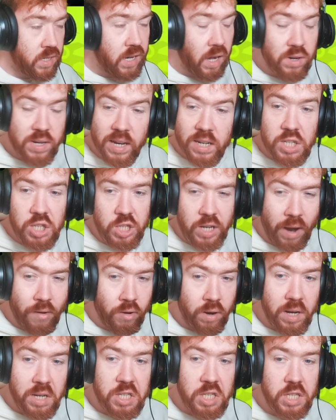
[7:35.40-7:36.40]
So I'd say
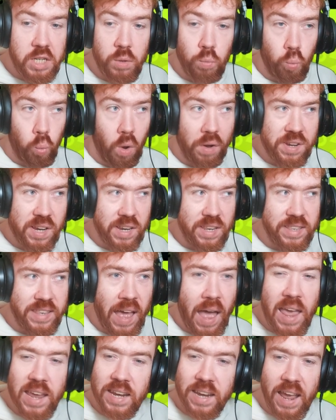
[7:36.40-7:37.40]
generally she wasn't
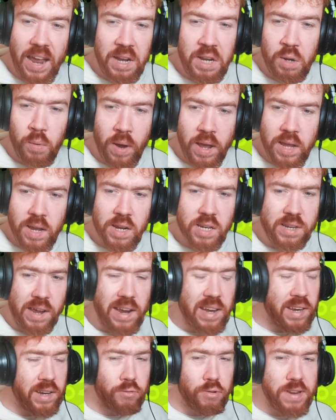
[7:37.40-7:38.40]
dying anyway, so
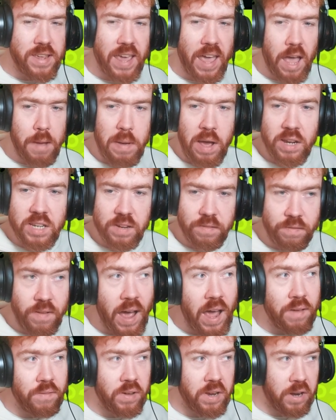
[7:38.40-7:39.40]
I didn't really care about her
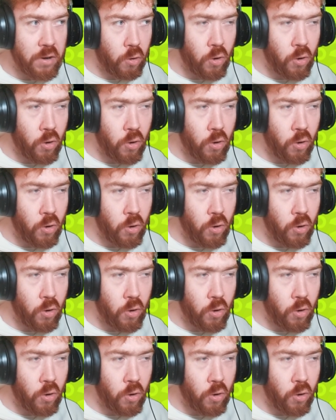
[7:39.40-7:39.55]
surviving.